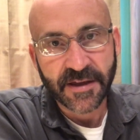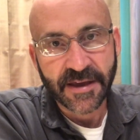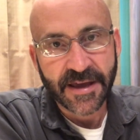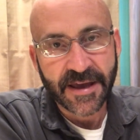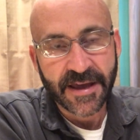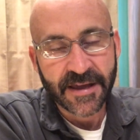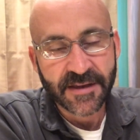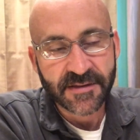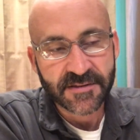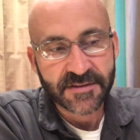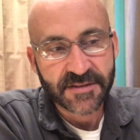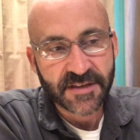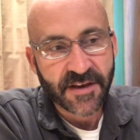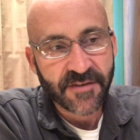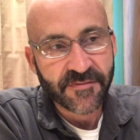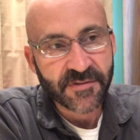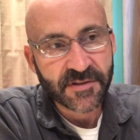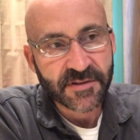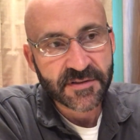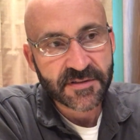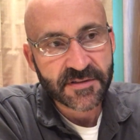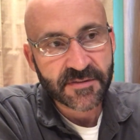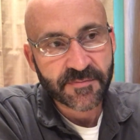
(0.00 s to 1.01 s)
And
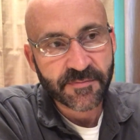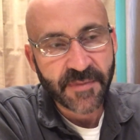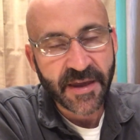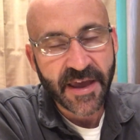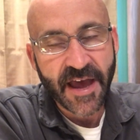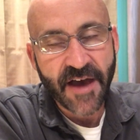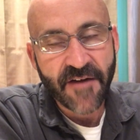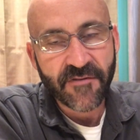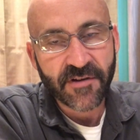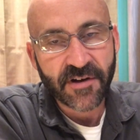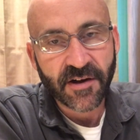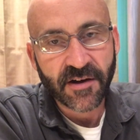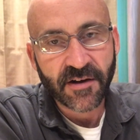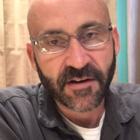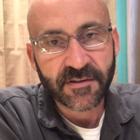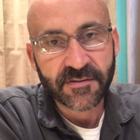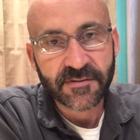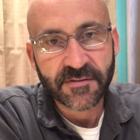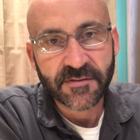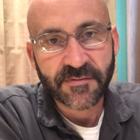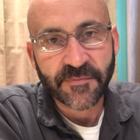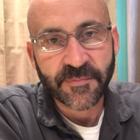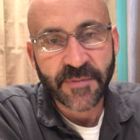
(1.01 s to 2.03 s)
sevens may have a
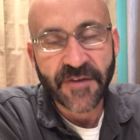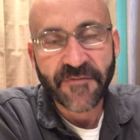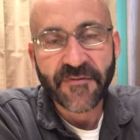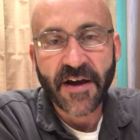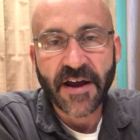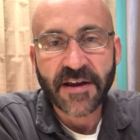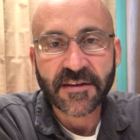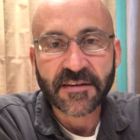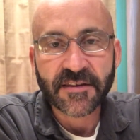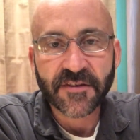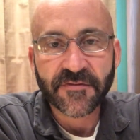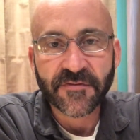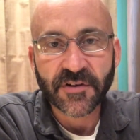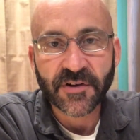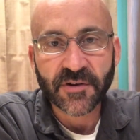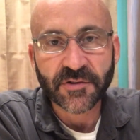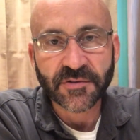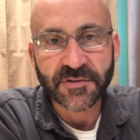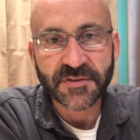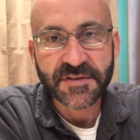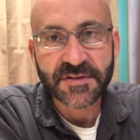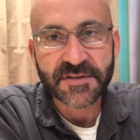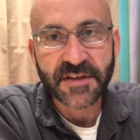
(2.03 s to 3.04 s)
may find it
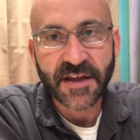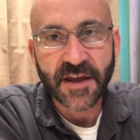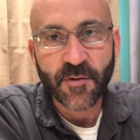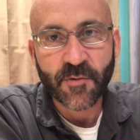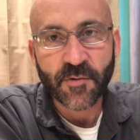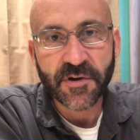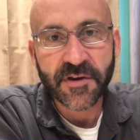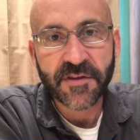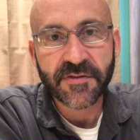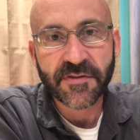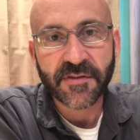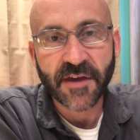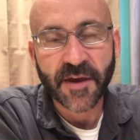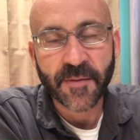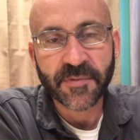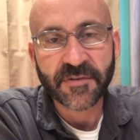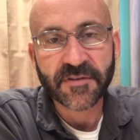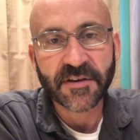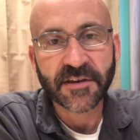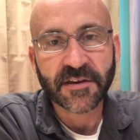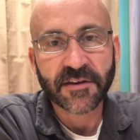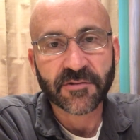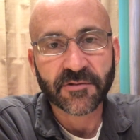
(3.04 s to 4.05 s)
difficult to stay with a
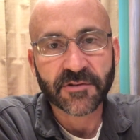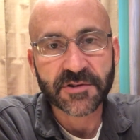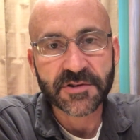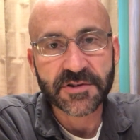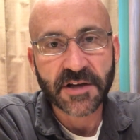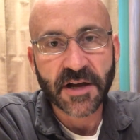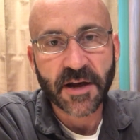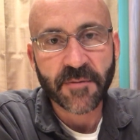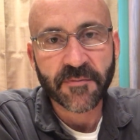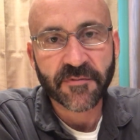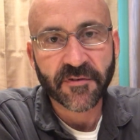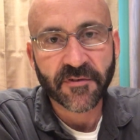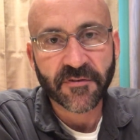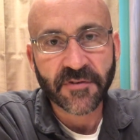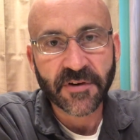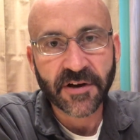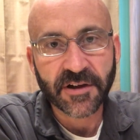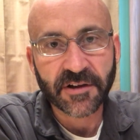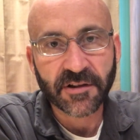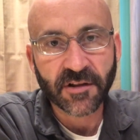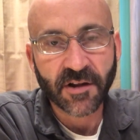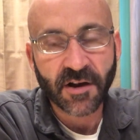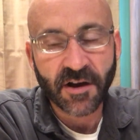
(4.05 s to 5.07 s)
particular job for
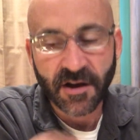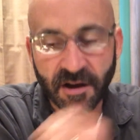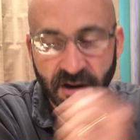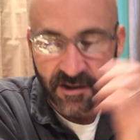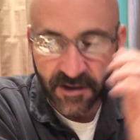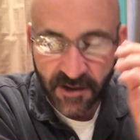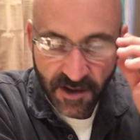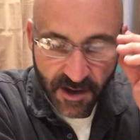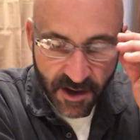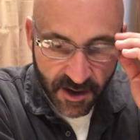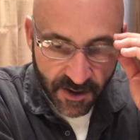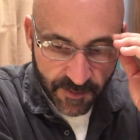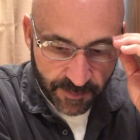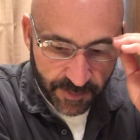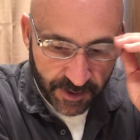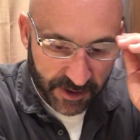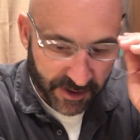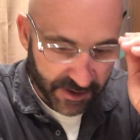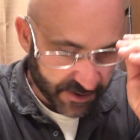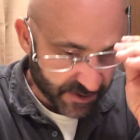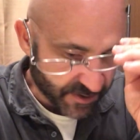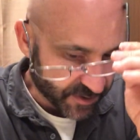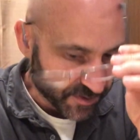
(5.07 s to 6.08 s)
very long
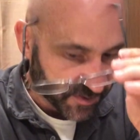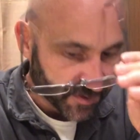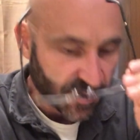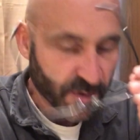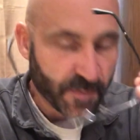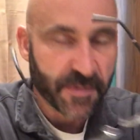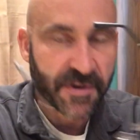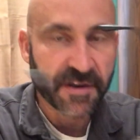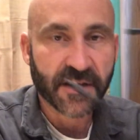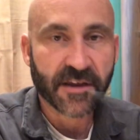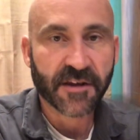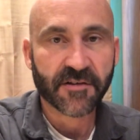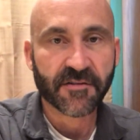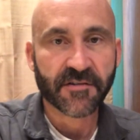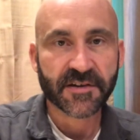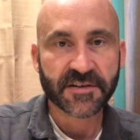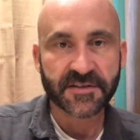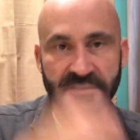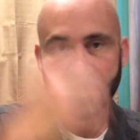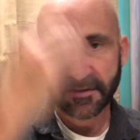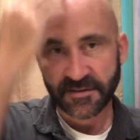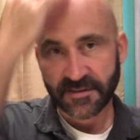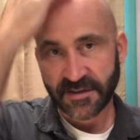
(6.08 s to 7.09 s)
because there's so many
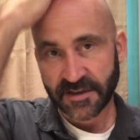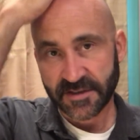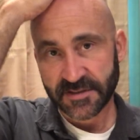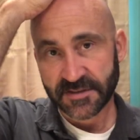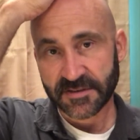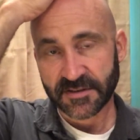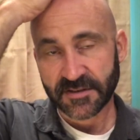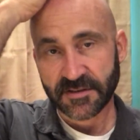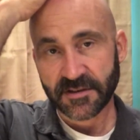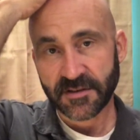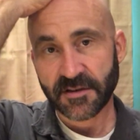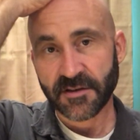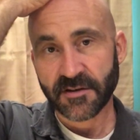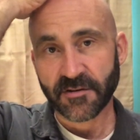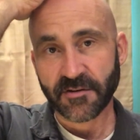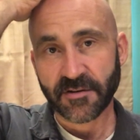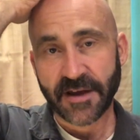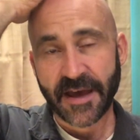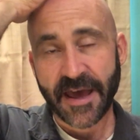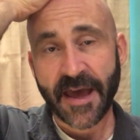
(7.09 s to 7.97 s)
interesting things to do.